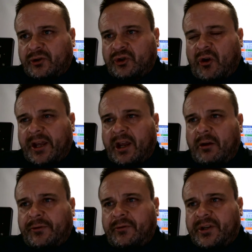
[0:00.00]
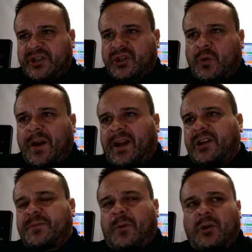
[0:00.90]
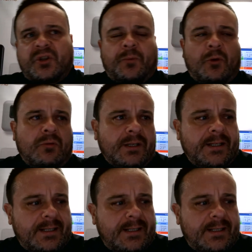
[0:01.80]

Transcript: I'll, try and go through this as quickly as possible.